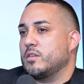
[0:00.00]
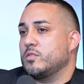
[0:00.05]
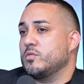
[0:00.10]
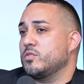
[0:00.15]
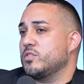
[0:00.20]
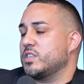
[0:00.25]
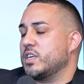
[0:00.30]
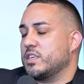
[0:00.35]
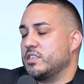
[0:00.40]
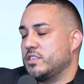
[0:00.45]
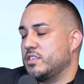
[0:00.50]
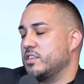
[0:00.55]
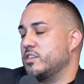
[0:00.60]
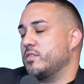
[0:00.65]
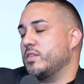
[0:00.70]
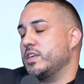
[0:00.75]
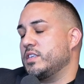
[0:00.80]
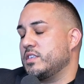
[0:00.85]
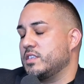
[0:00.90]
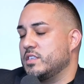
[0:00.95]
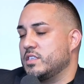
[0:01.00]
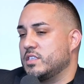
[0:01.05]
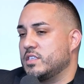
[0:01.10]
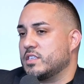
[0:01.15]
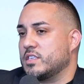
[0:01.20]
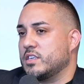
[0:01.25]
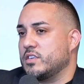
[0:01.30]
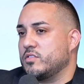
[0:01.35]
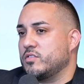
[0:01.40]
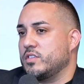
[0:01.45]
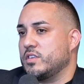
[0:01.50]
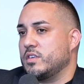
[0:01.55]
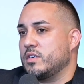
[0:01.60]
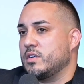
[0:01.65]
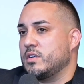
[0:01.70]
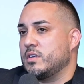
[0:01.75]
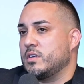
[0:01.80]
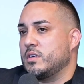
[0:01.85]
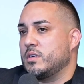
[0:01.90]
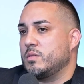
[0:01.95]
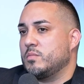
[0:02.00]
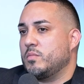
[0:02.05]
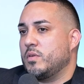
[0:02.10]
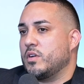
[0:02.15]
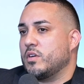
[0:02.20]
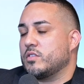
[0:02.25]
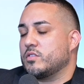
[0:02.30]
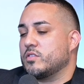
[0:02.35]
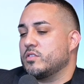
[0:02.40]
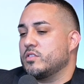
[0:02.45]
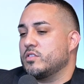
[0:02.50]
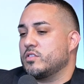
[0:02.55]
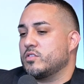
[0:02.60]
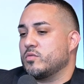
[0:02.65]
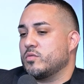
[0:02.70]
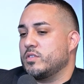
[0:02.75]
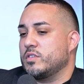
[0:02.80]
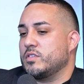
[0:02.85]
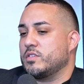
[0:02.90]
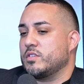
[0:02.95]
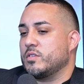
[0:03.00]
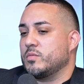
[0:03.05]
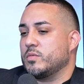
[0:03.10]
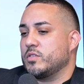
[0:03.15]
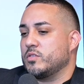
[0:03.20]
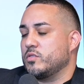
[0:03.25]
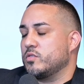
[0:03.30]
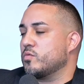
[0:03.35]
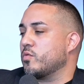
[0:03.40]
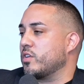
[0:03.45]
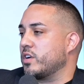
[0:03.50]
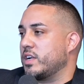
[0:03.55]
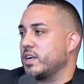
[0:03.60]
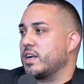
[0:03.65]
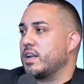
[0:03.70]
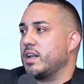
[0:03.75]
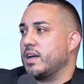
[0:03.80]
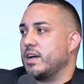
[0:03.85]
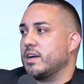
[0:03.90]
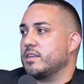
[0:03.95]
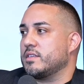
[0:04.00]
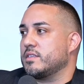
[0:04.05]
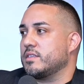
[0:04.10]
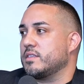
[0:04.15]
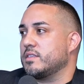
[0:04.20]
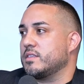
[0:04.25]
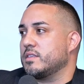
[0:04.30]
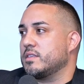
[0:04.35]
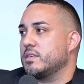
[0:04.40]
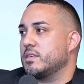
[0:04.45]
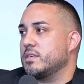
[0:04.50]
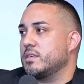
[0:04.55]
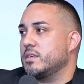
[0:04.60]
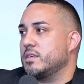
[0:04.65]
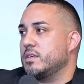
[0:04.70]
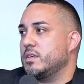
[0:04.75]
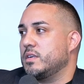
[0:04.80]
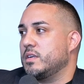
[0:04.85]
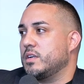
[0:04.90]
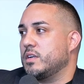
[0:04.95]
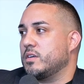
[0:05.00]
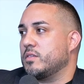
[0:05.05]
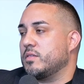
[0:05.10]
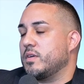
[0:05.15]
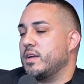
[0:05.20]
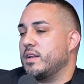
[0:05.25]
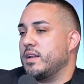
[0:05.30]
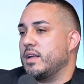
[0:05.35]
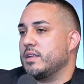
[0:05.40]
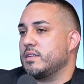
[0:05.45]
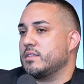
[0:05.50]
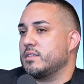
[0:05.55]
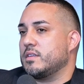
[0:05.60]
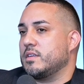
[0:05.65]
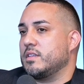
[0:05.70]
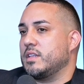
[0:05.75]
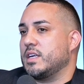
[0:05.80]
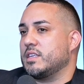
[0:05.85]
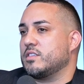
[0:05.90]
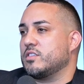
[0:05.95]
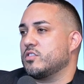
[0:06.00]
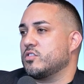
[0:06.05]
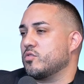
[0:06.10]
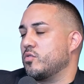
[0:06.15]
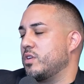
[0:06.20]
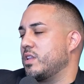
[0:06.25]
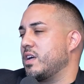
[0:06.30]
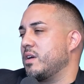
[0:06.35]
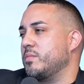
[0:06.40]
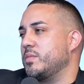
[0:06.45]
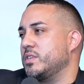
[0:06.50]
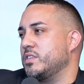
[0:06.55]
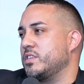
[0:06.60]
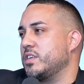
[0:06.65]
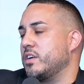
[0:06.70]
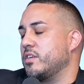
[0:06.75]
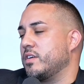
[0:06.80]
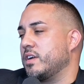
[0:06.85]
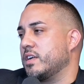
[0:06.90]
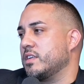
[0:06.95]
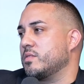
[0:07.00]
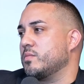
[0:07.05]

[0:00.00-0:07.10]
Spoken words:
second generation in this country, but also the story of someone who's working class. And that's the story that I've been sharing as